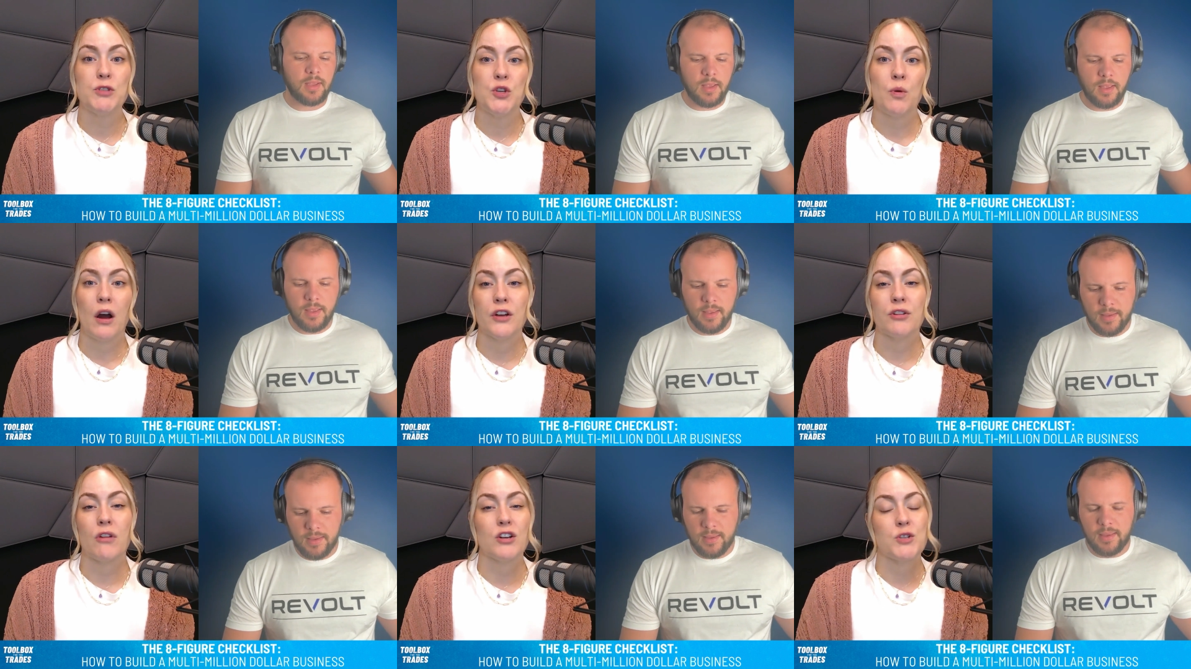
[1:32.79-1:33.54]
Speaker 1: you on
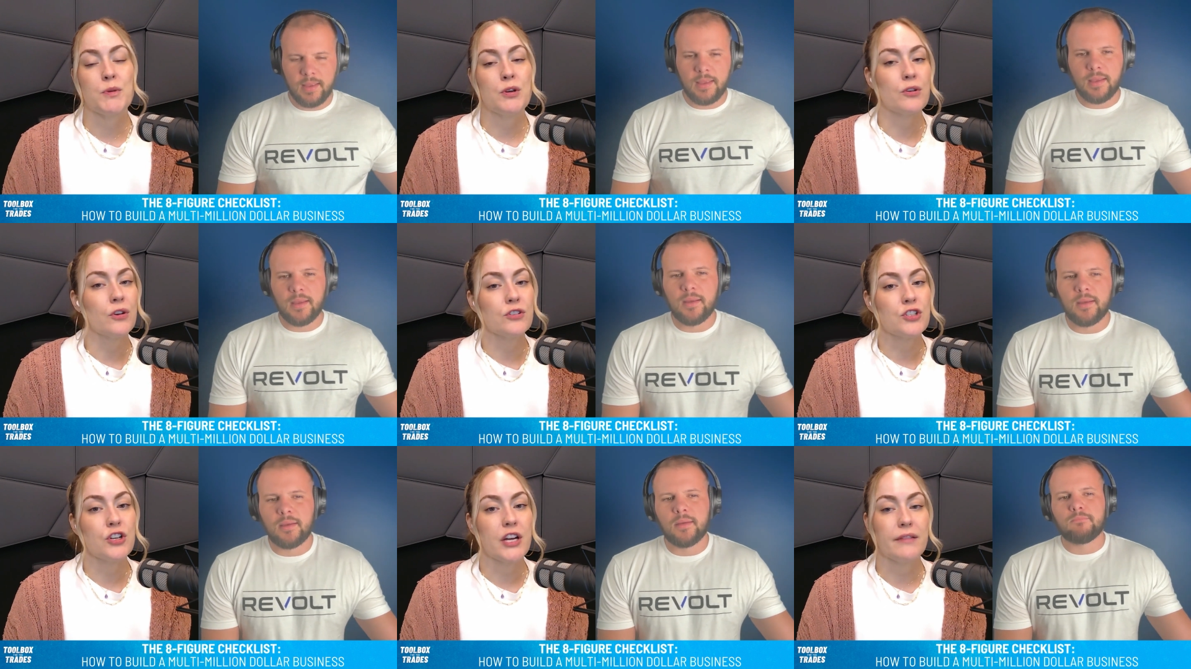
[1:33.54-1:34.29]
your entrepreneurial
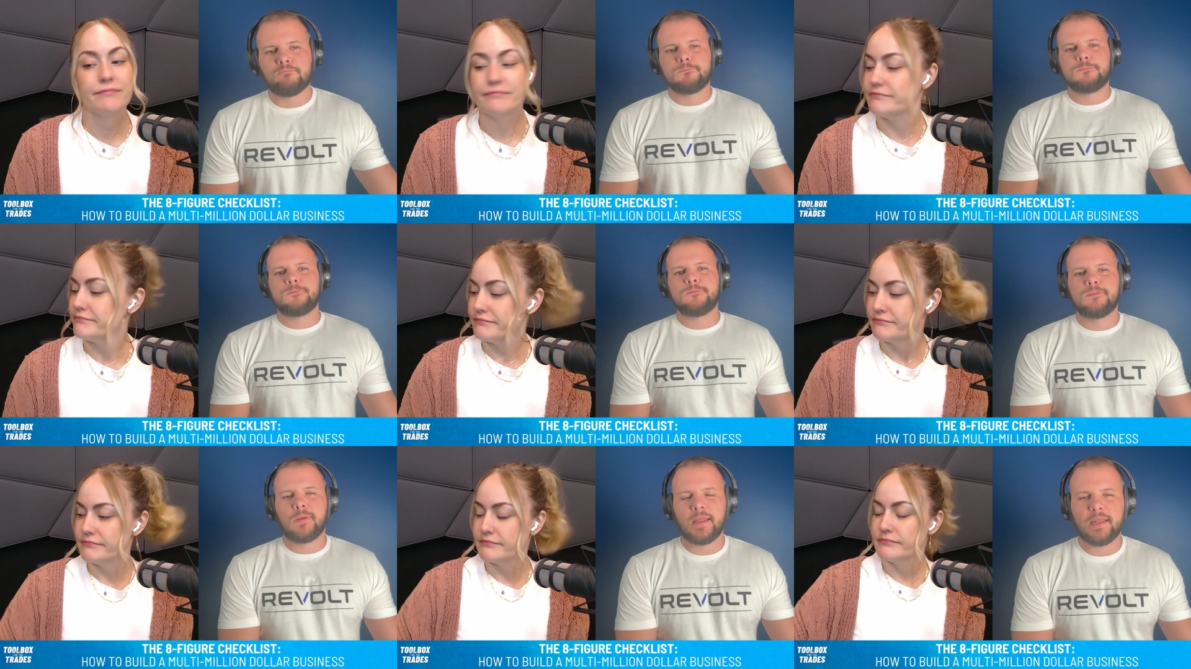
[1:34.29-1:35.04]
journey?
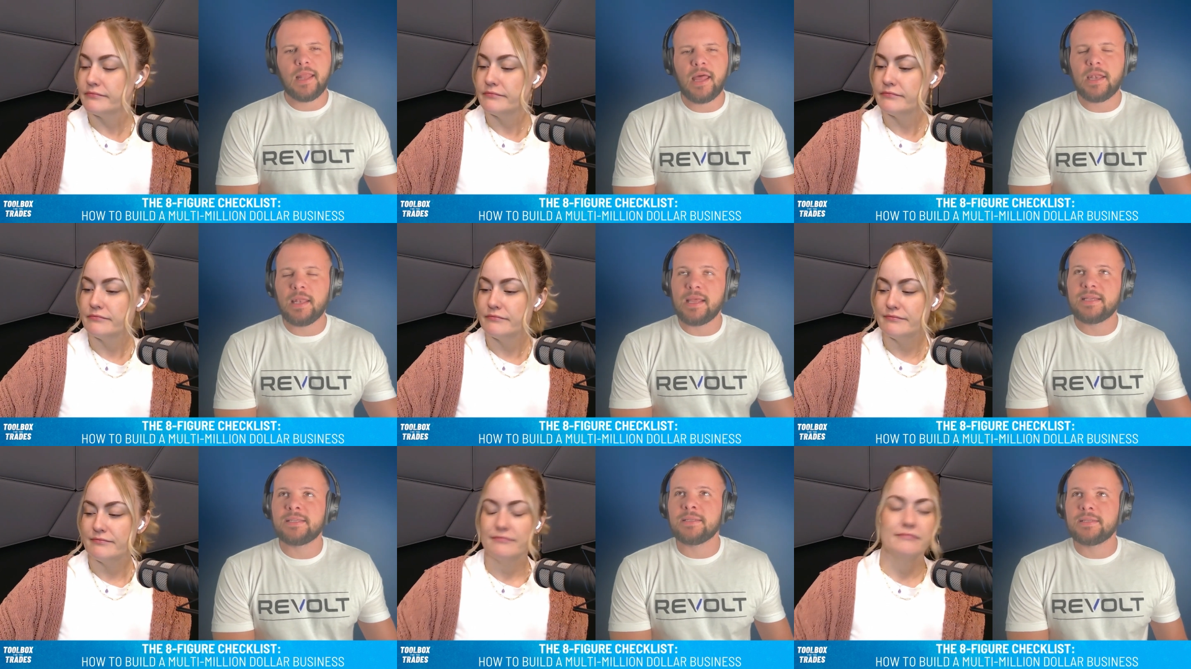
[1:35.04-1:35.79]
Speaker 2: A lot of
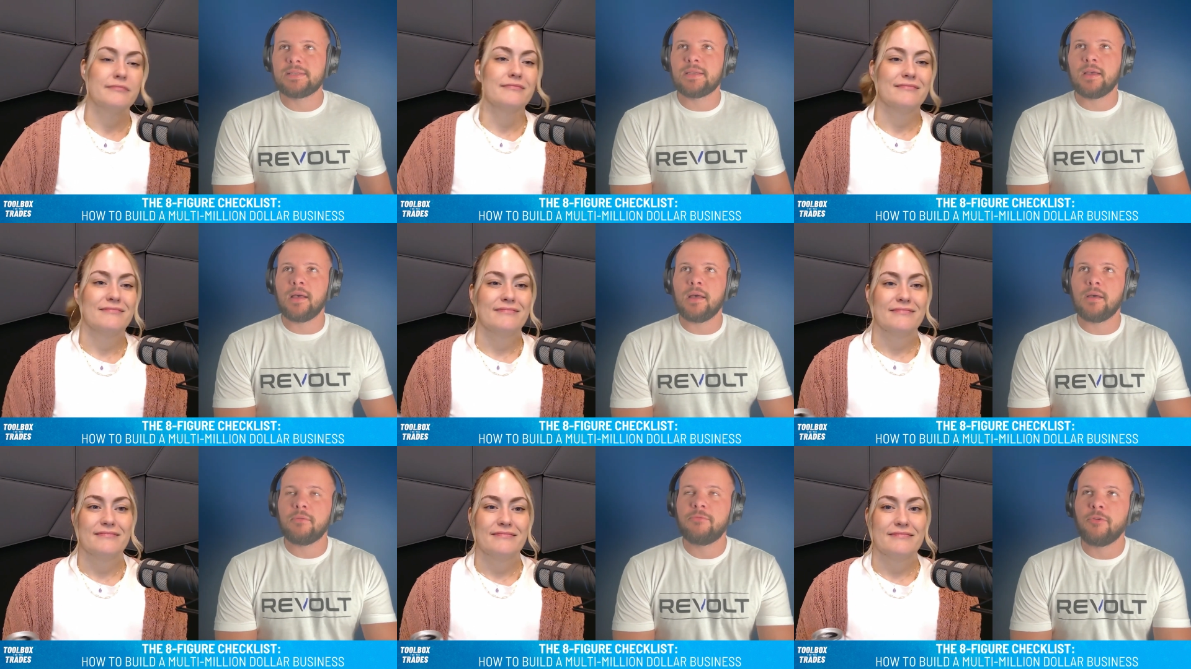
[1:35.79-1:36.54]
lessons
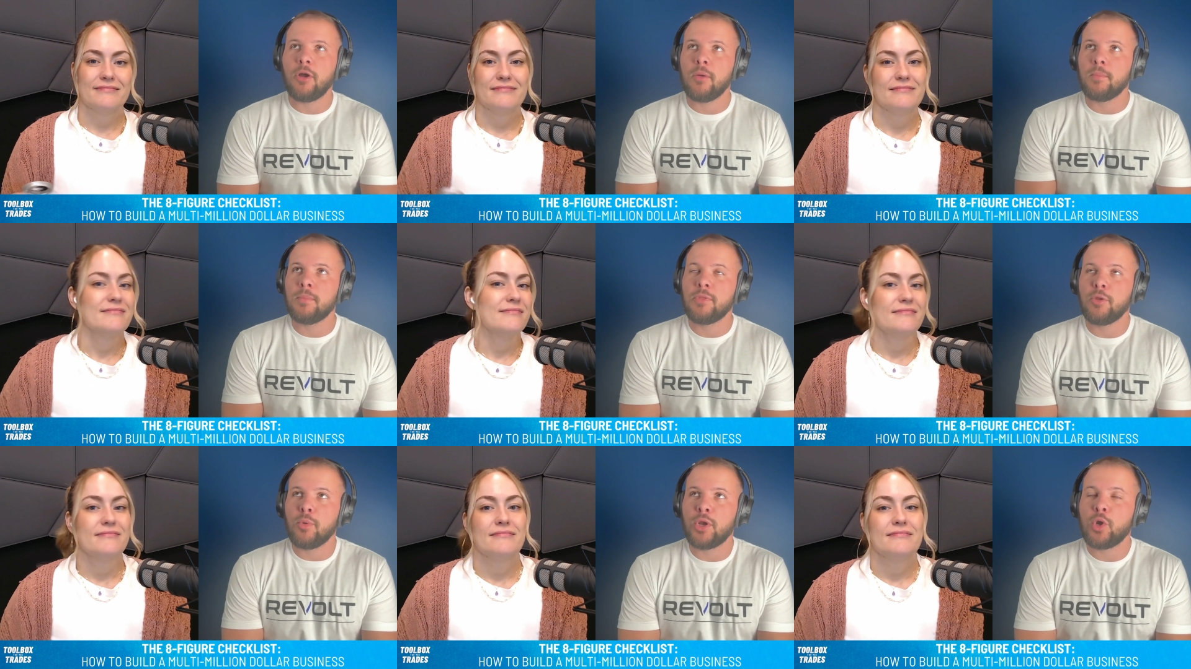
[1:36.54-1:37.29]
uh, from
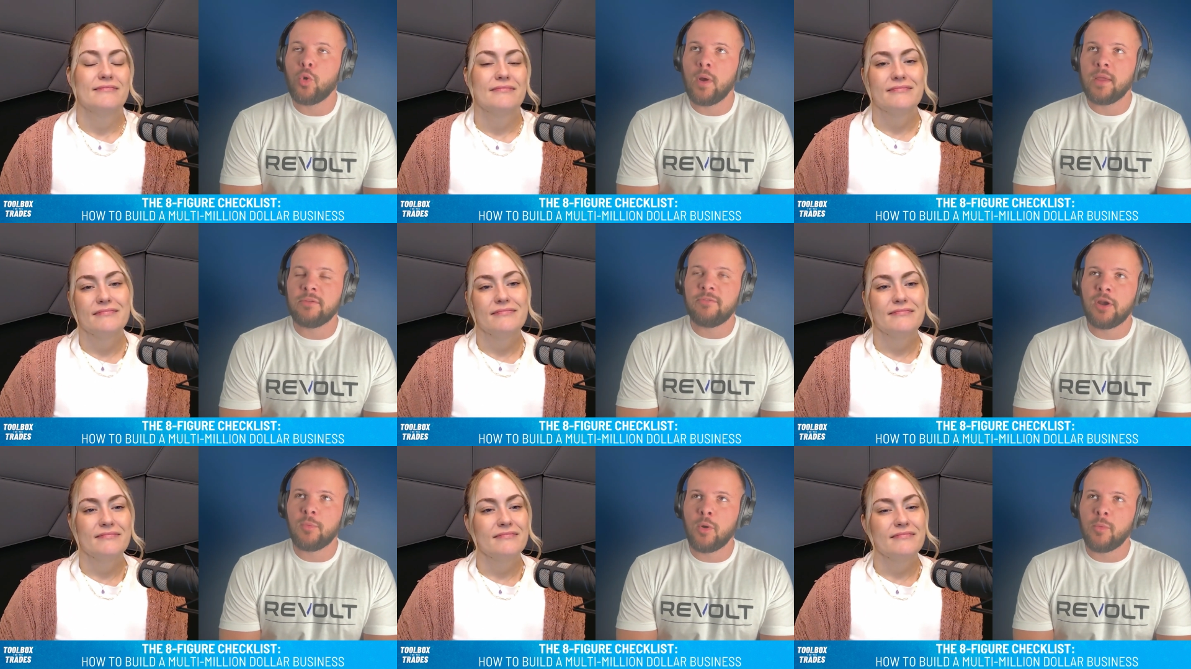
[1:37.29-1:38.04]
the Marine Corps and the
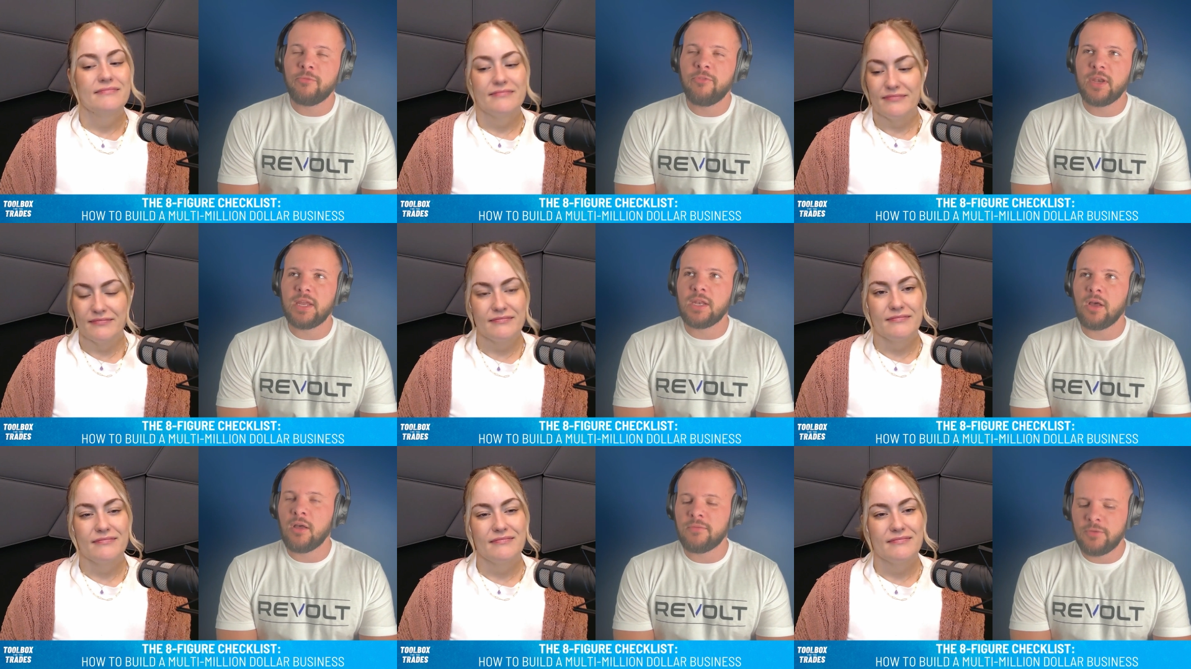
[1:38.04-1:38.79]
fire department. Funny
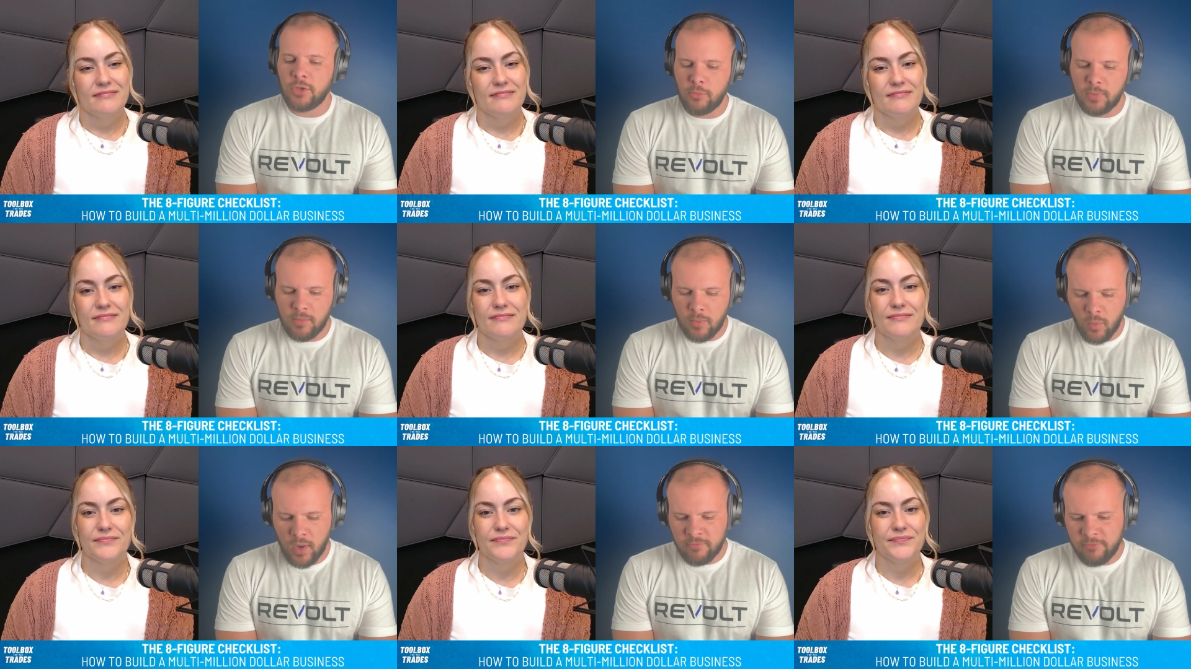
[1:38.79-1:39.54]
enough, you know, me and
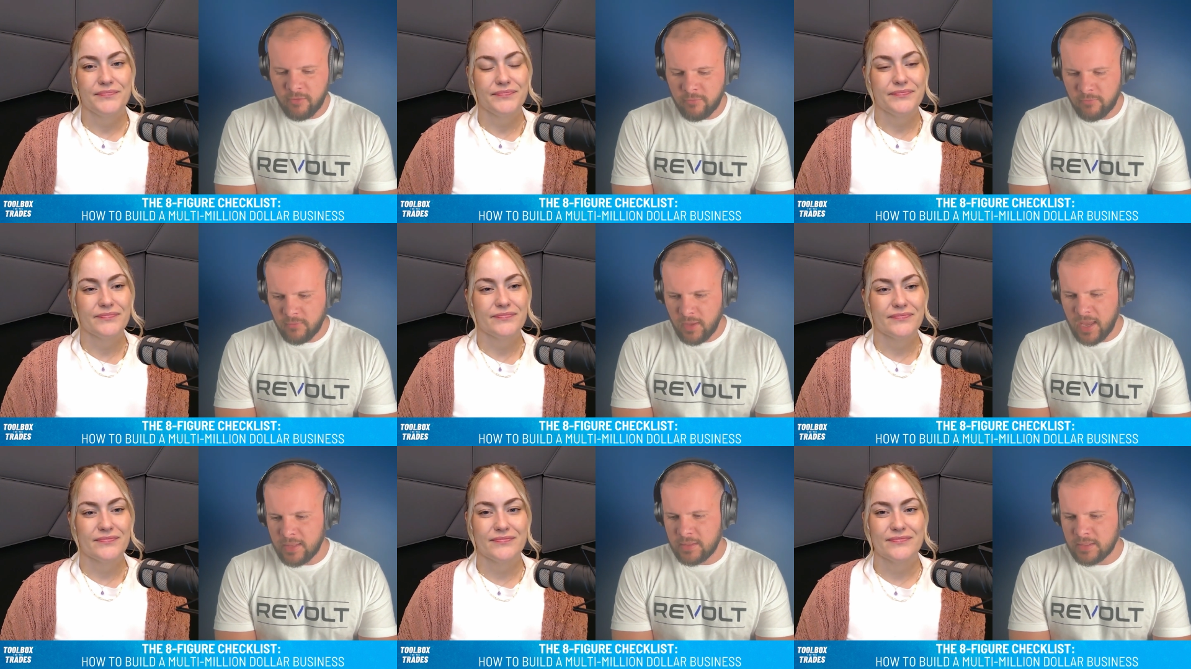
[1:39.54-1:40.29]
my wife have
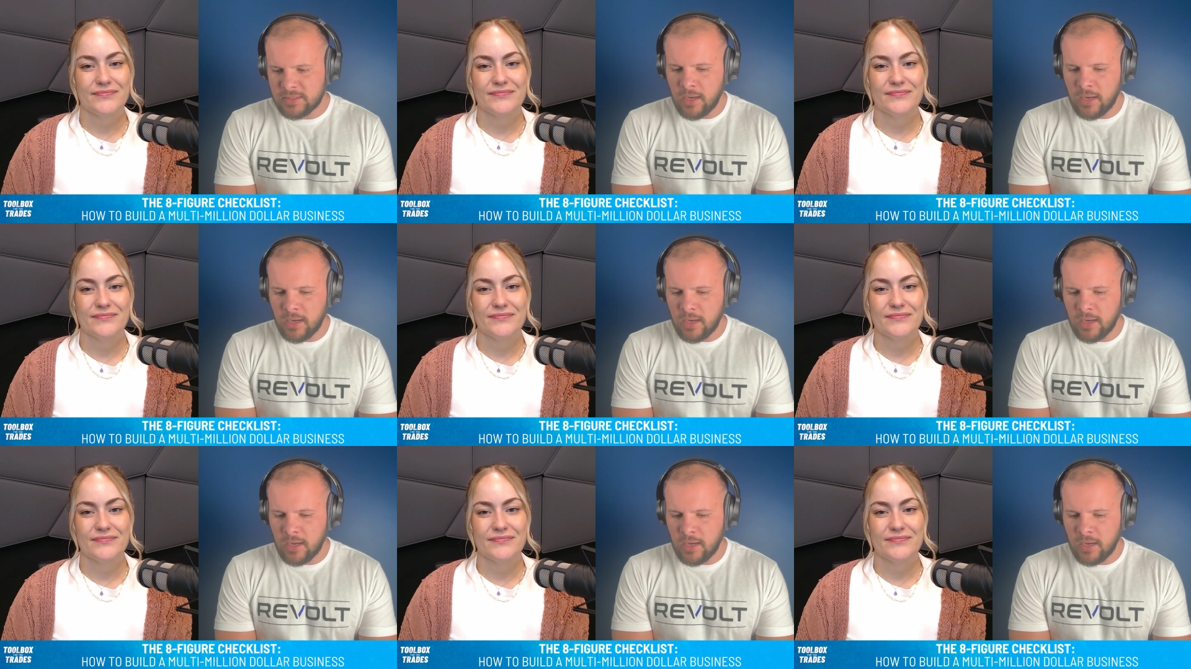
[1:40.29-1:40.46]
had this